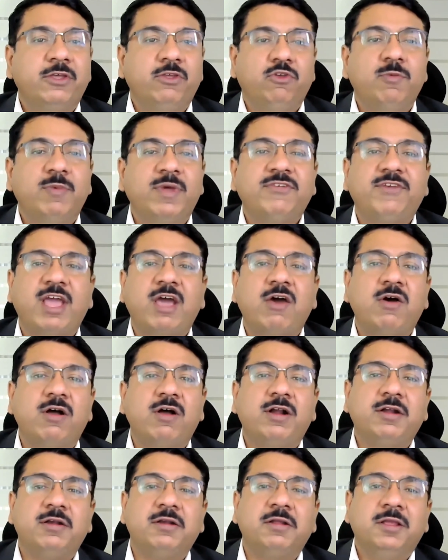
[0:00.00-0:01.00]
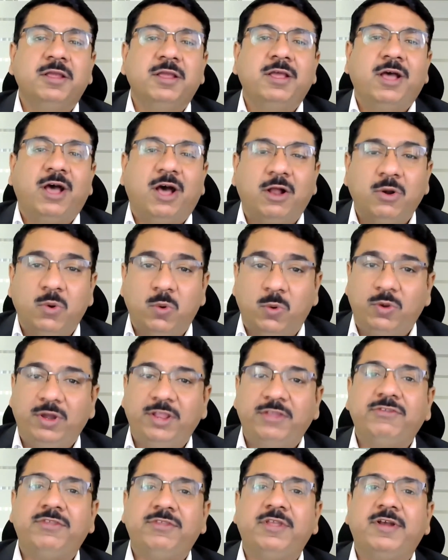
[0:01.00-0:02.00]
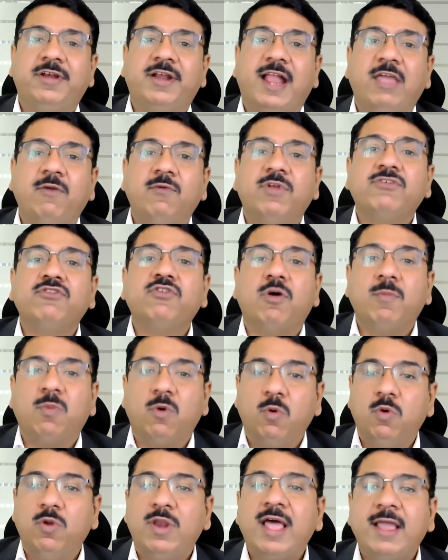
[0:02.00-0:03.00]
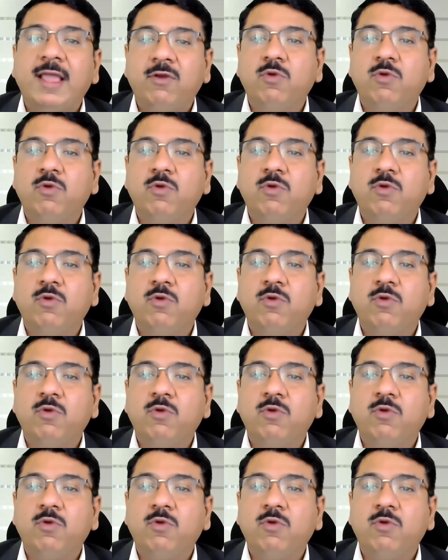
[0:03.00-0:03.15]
You must have heard or noticed the drivers of Ola